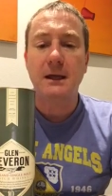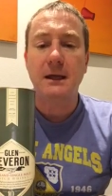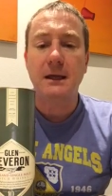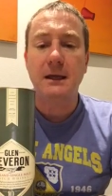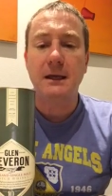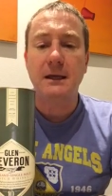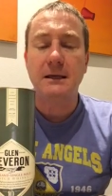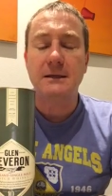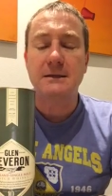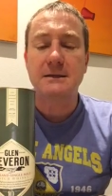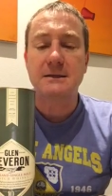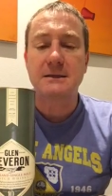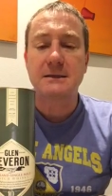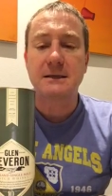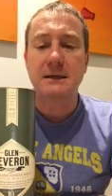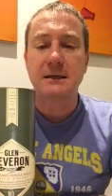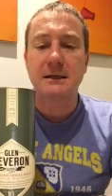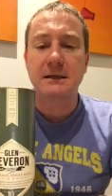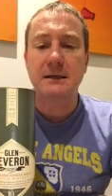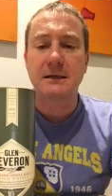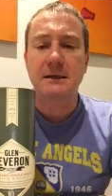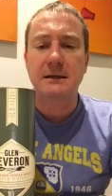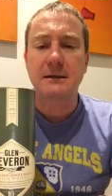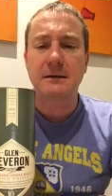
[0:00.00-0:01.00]
it's
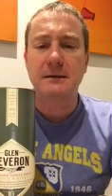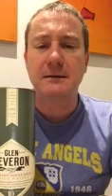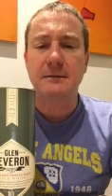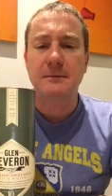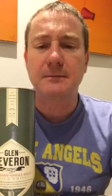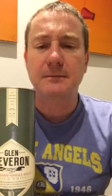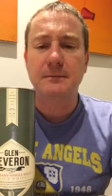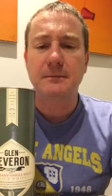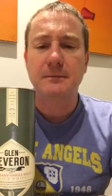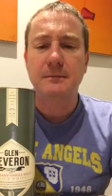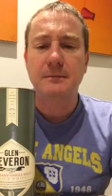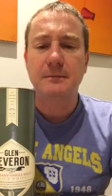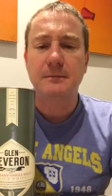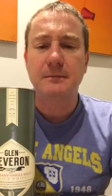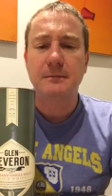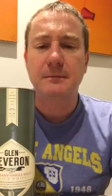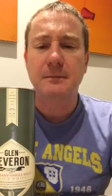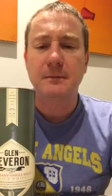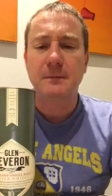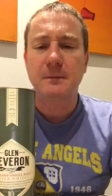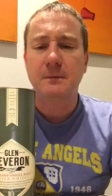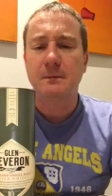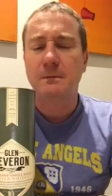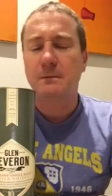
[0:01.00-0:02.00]
a
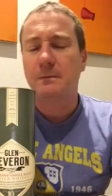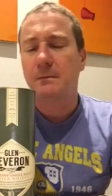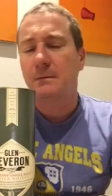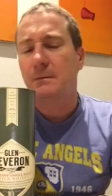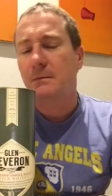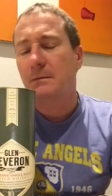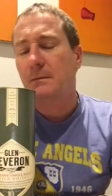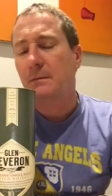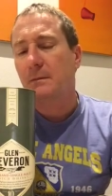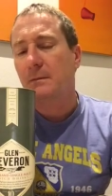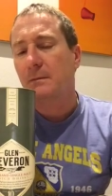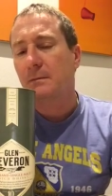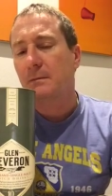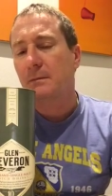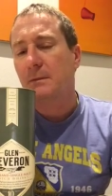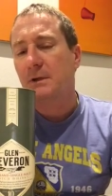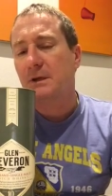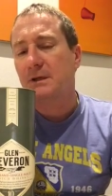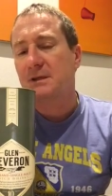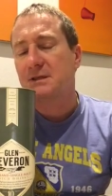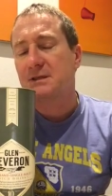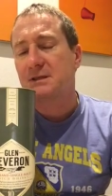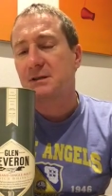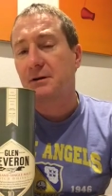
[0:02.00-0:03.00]

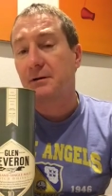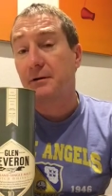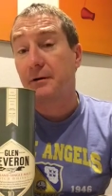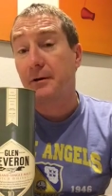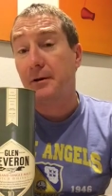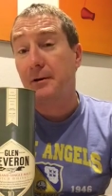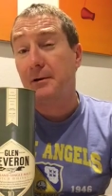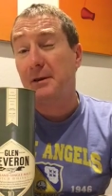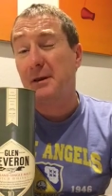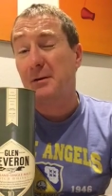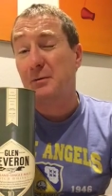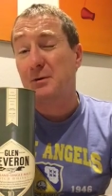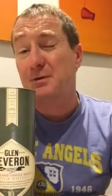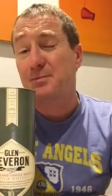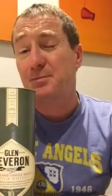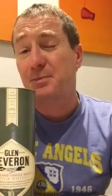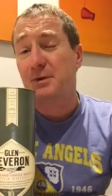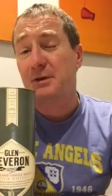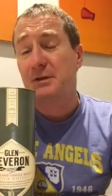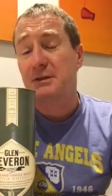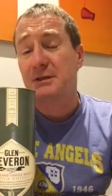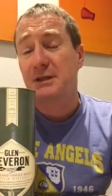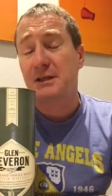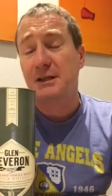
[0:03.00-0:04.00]
distillery that was
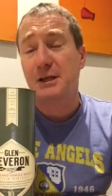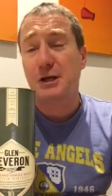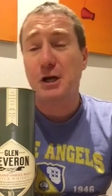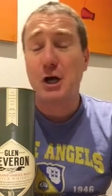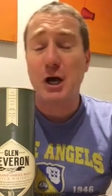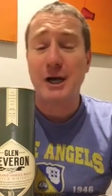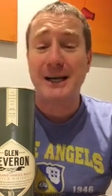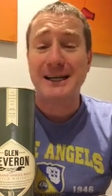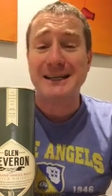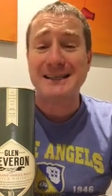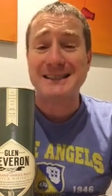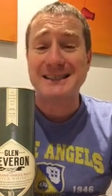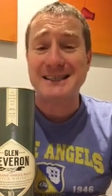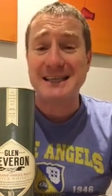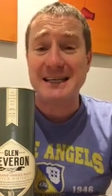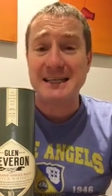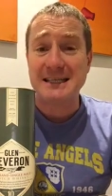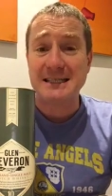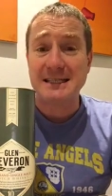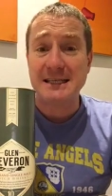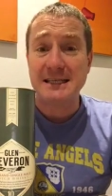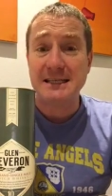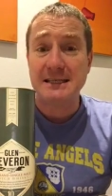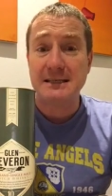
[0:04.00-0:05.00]
built in the
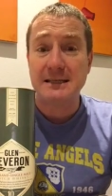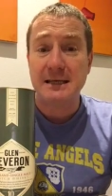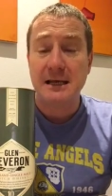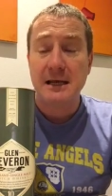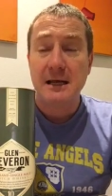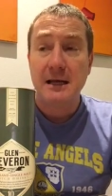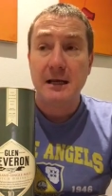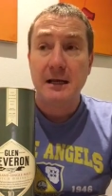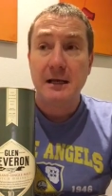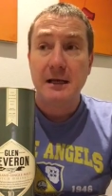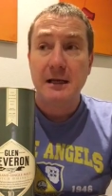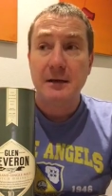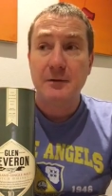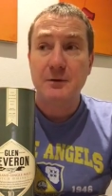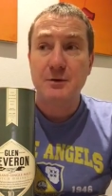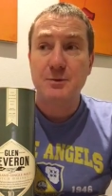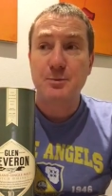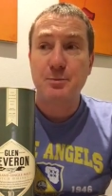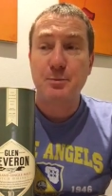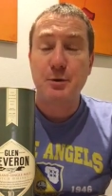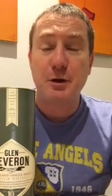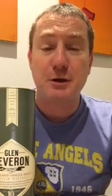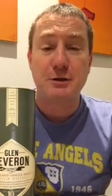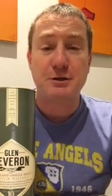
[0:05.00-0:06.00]
1960s. It was
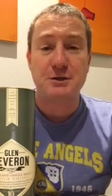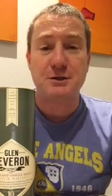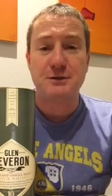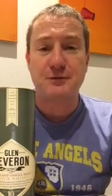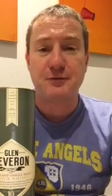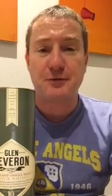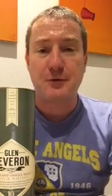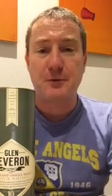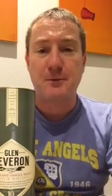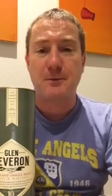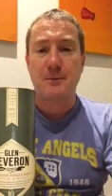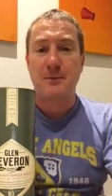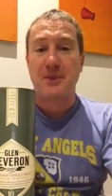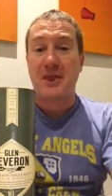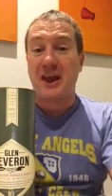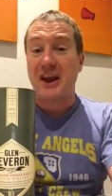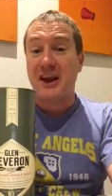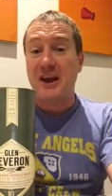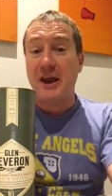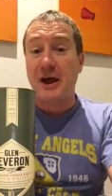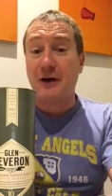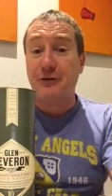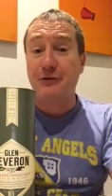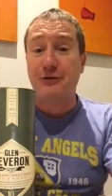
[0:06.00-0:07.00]
purchased from the
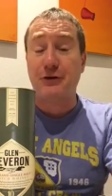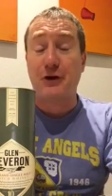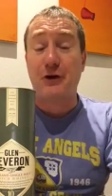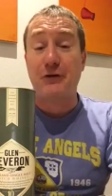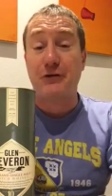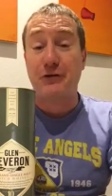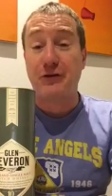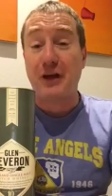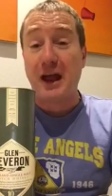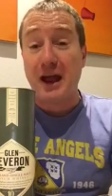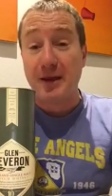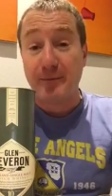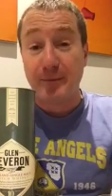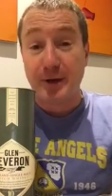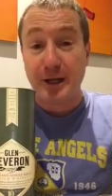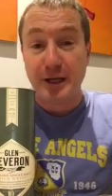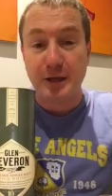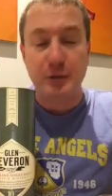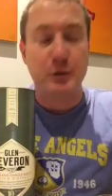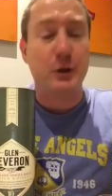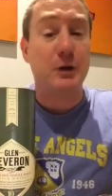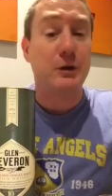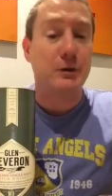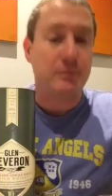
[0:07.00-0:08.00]
Duff family,
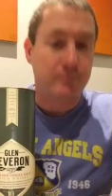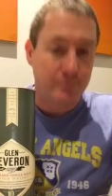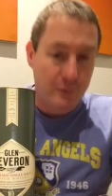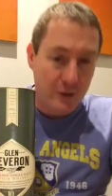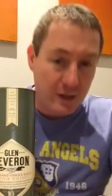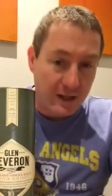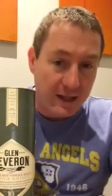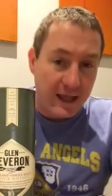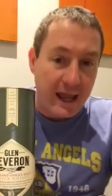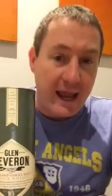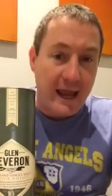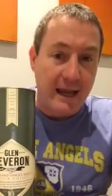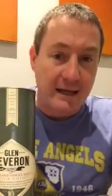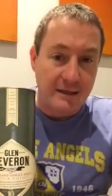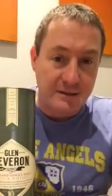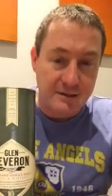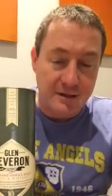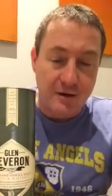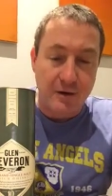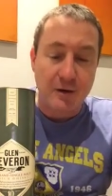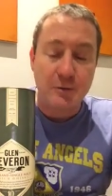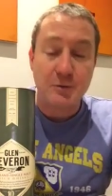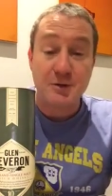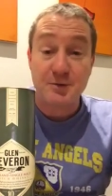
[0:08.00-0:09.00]
the land,
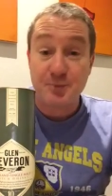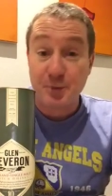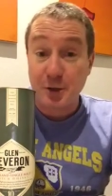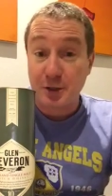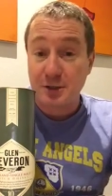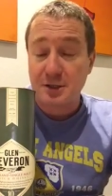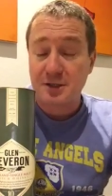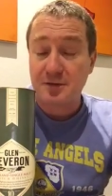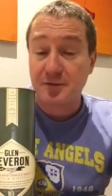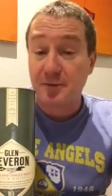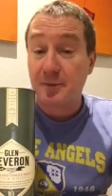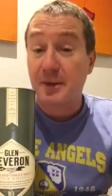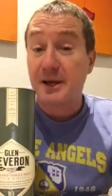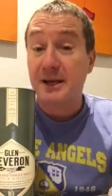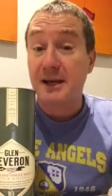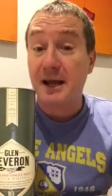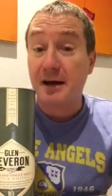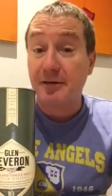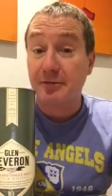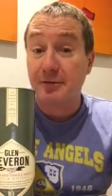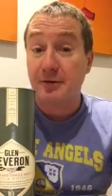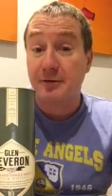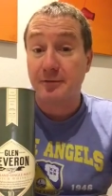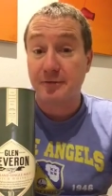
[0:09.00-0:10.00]
sorry, was purchased from the
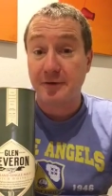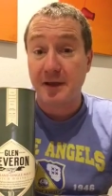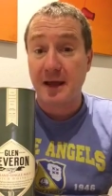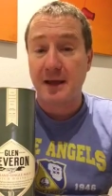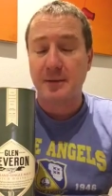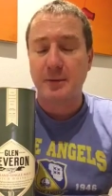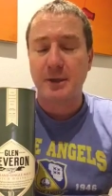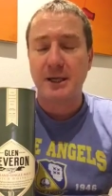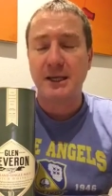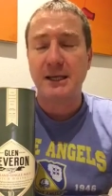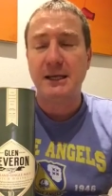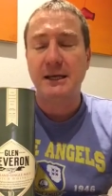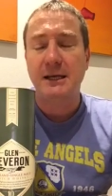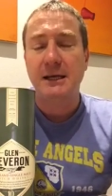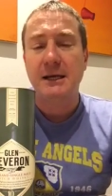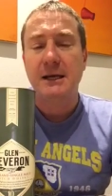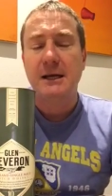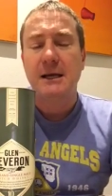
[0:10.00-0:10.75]
Duff family.